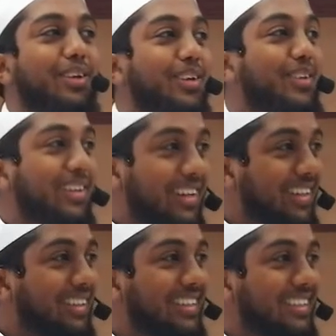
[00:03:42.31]
you're going to
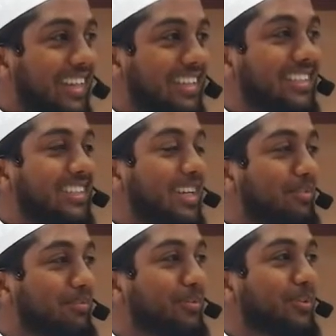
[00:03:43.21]
hear the exact
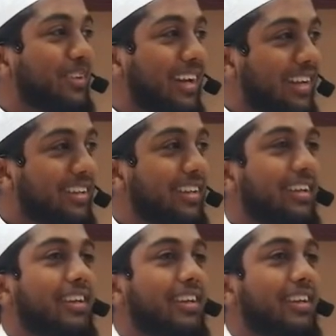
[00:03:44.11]
same Quran.